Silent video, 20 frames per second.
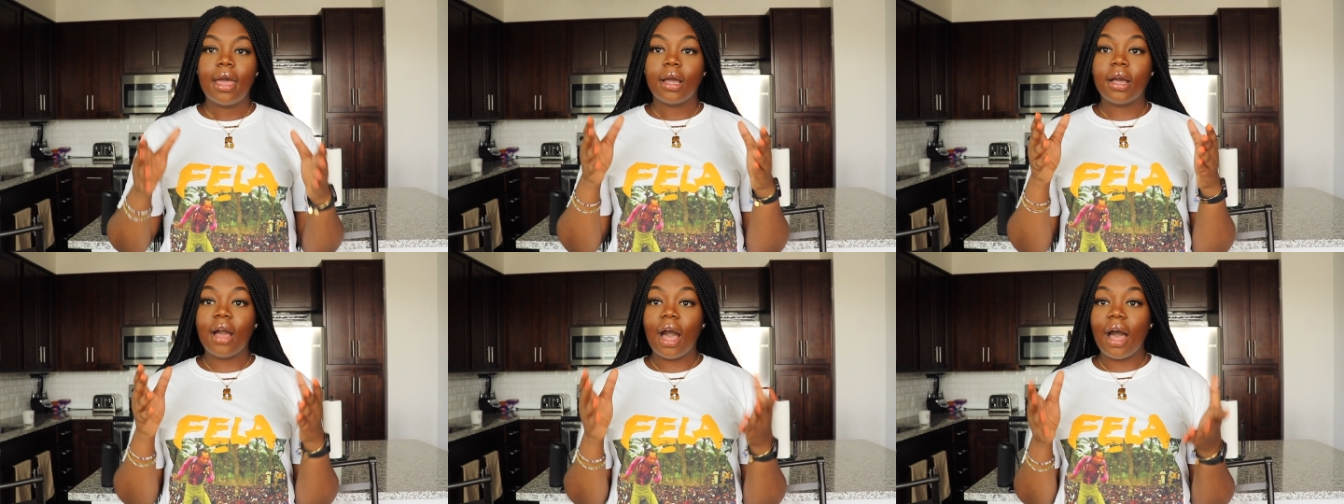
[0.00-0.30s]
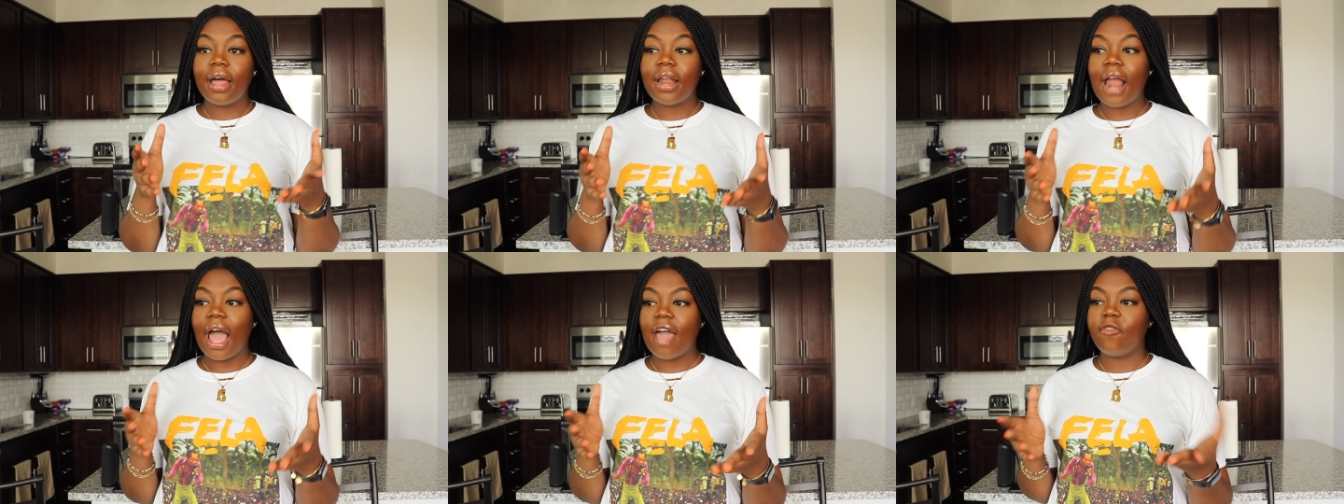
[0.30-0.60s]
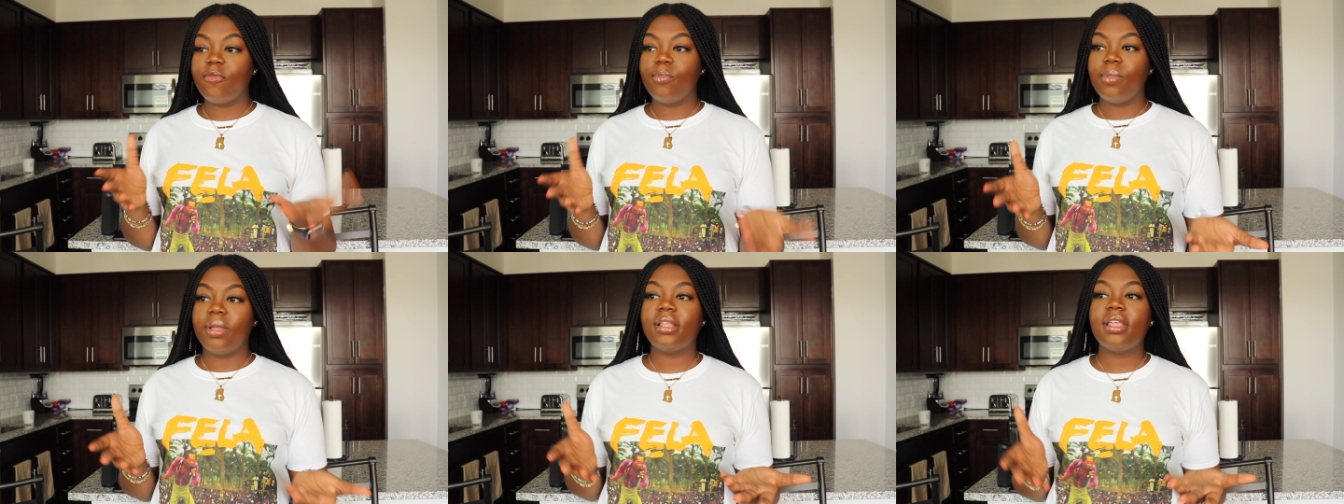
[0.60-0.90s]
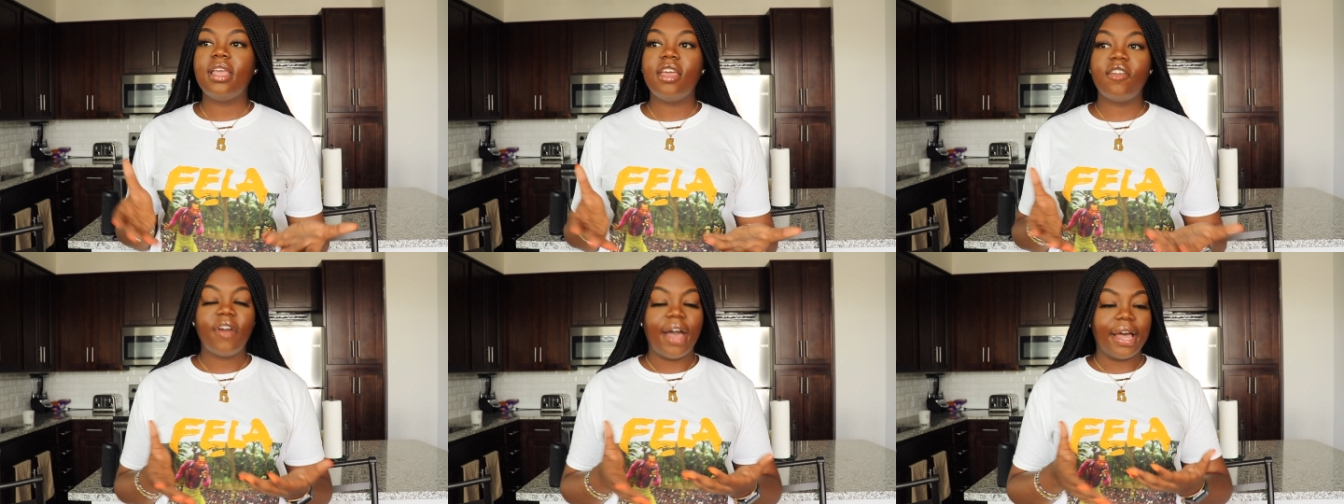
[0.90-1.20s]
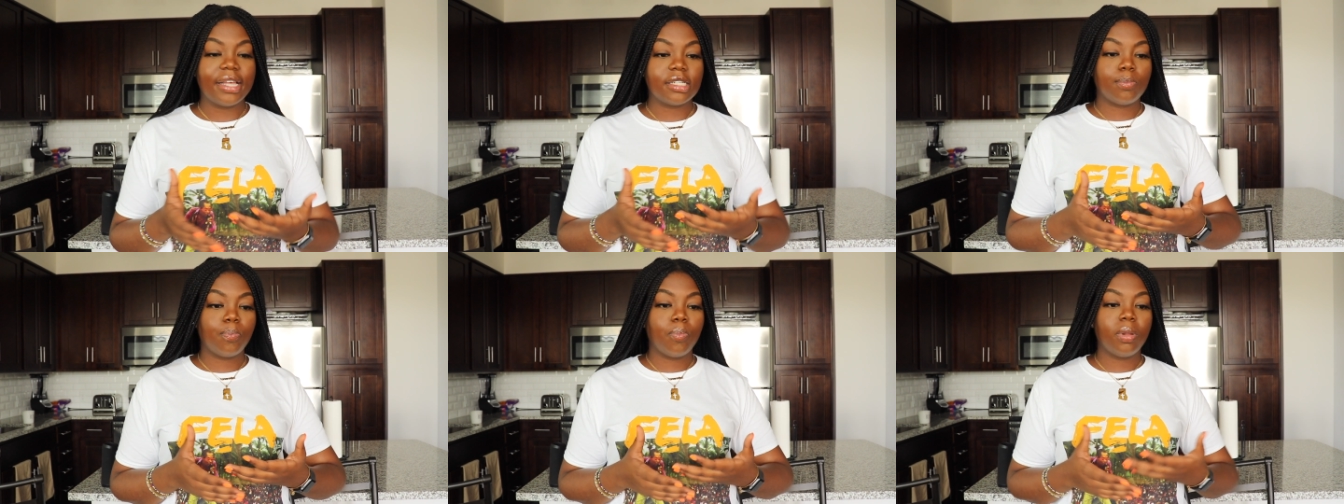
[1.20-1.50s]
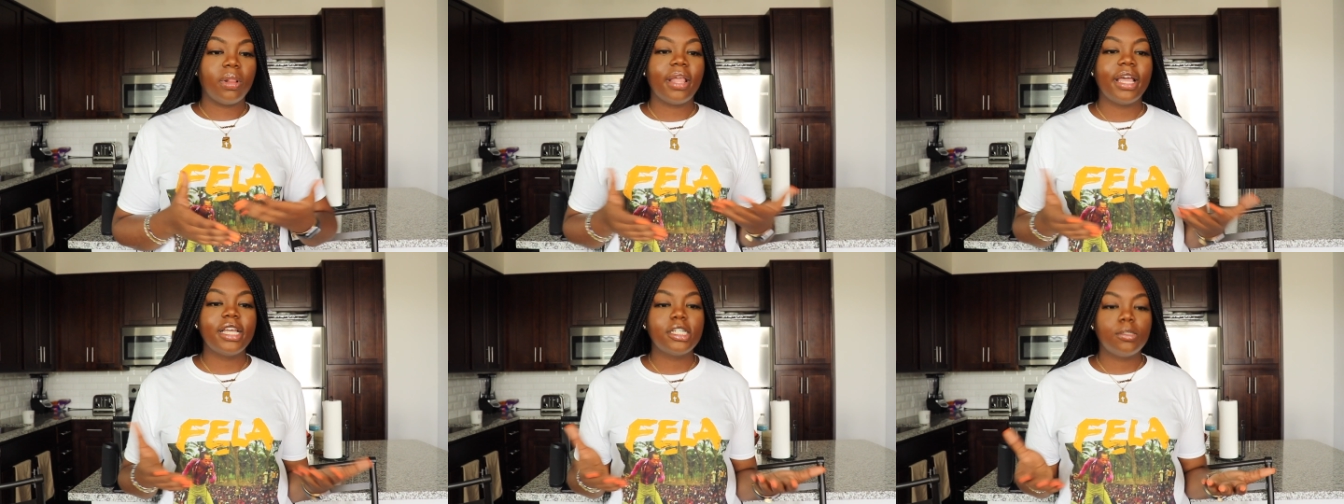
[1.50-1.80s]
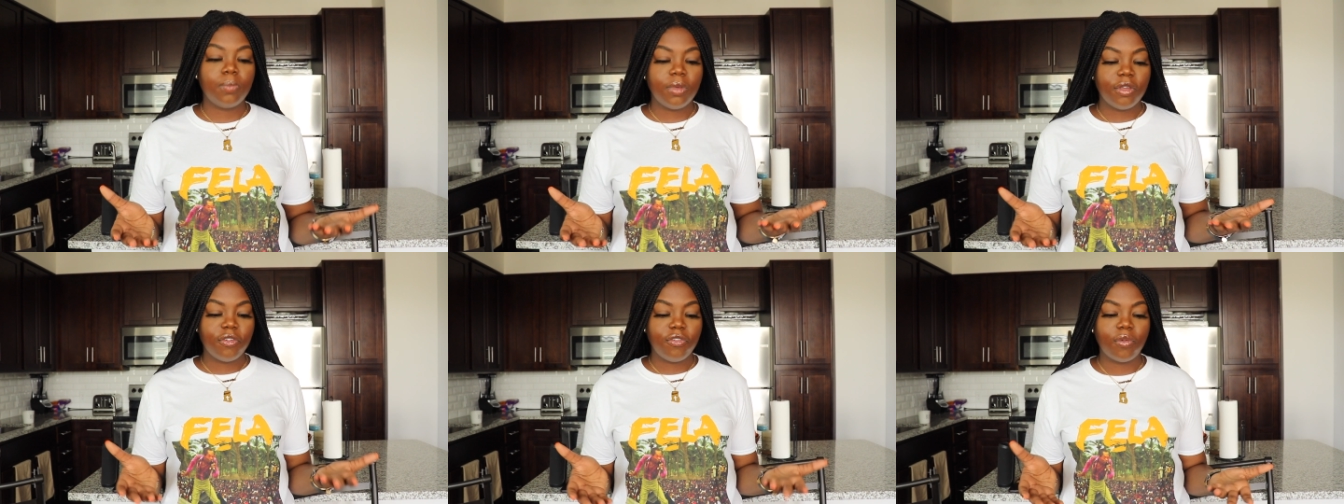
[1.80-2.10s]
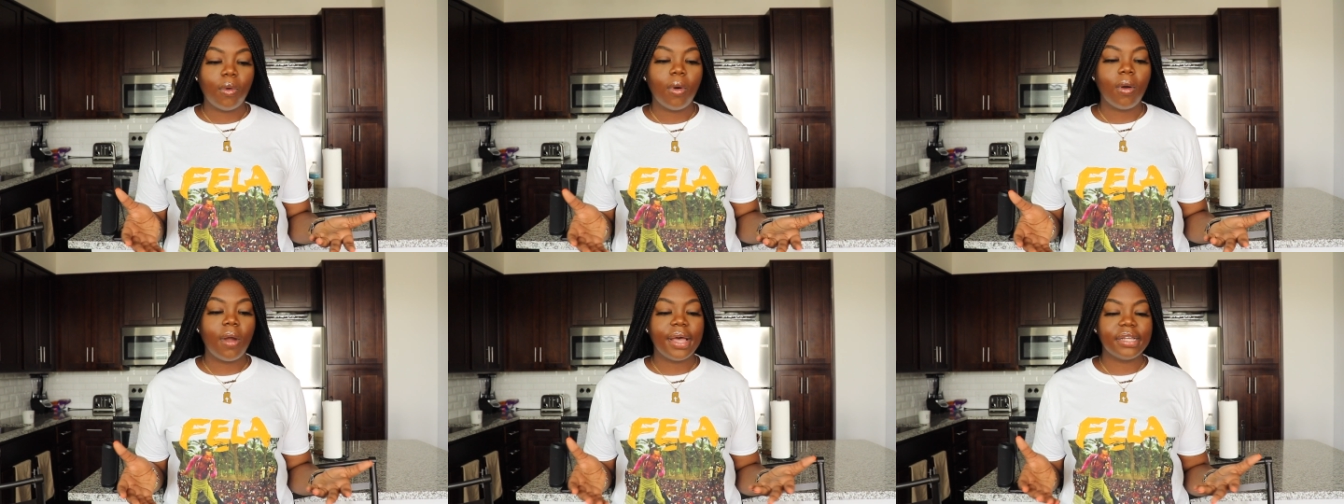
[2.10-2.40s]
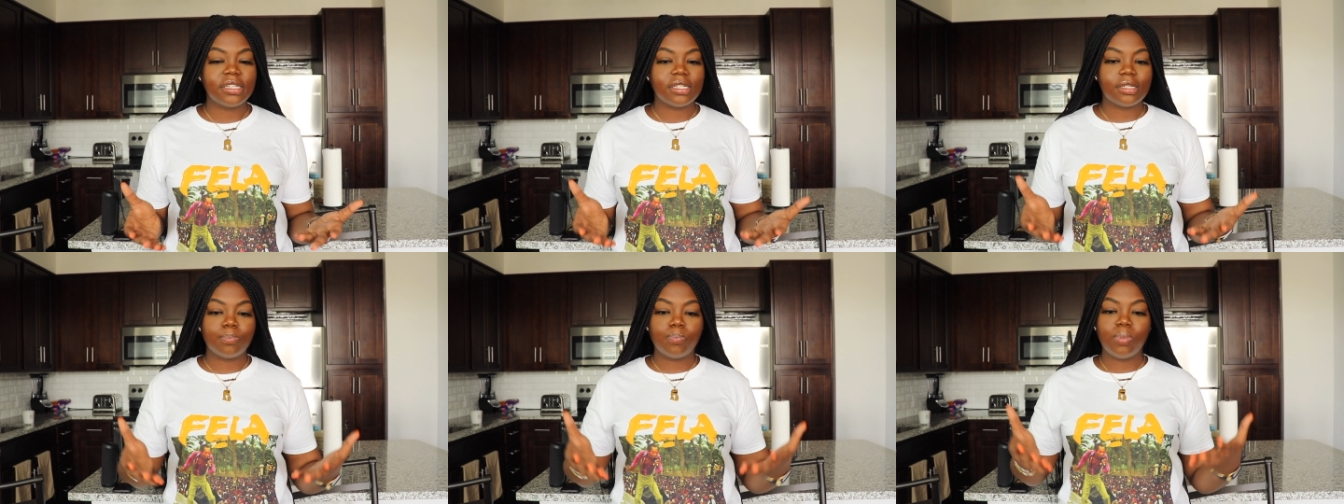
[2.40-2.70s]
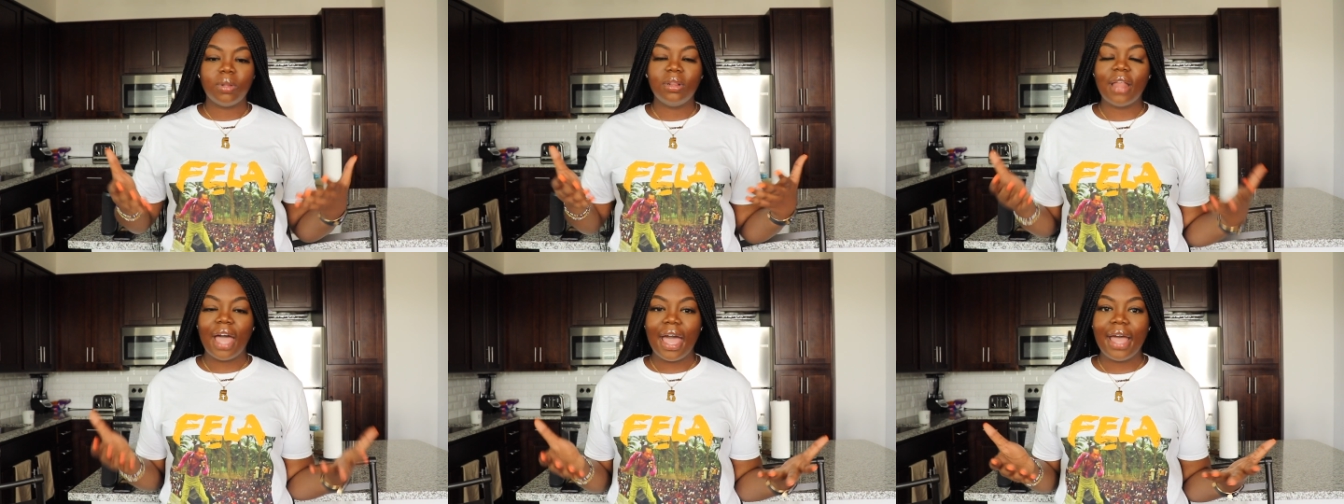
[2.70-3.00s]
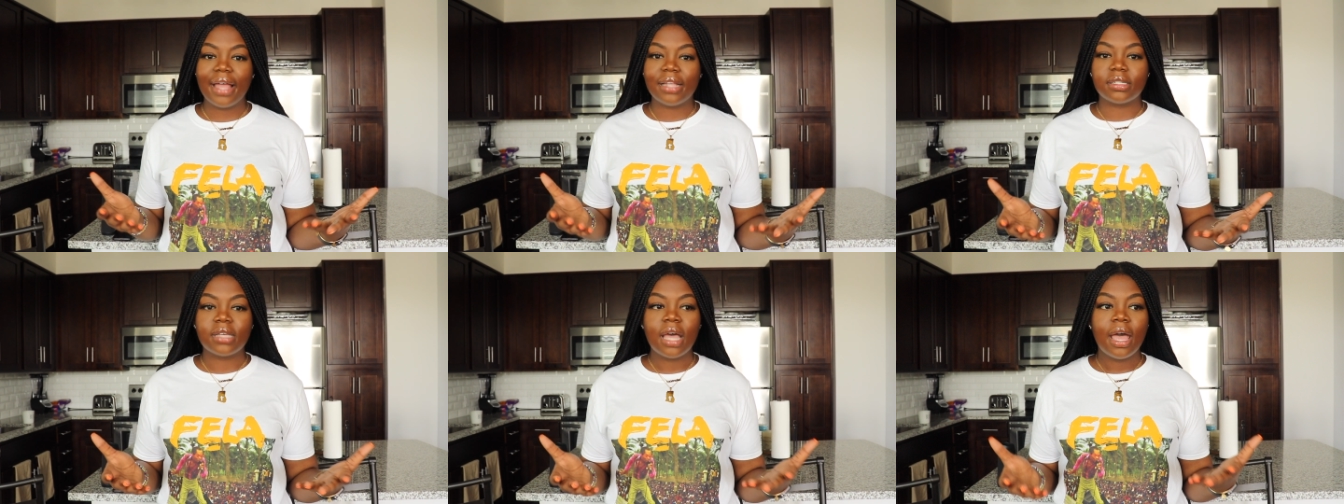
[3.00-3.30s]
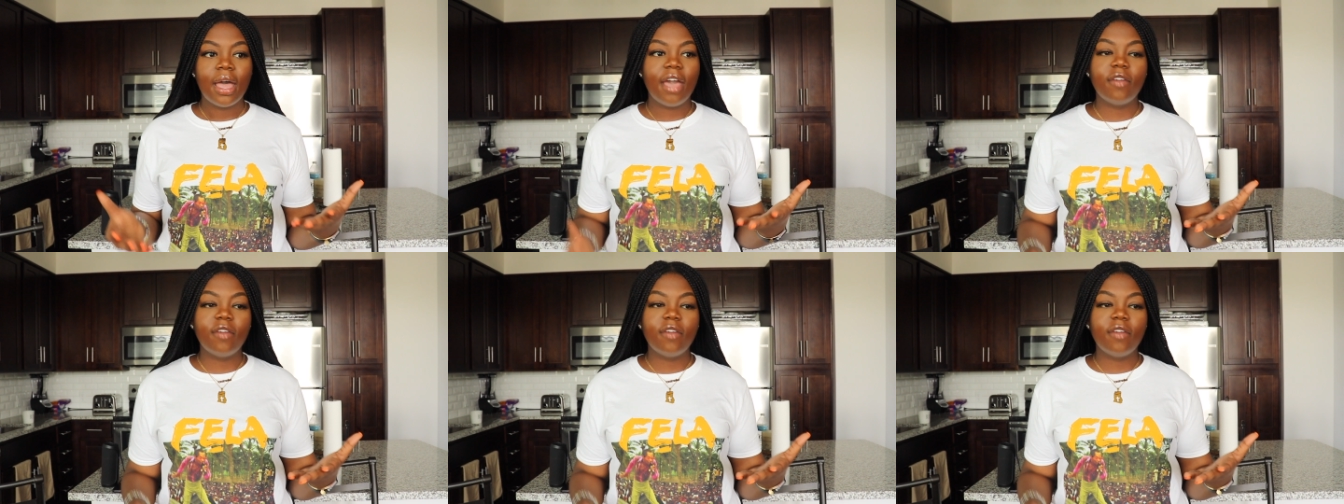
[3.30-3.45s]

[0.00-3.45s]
god i believe has placed before us plans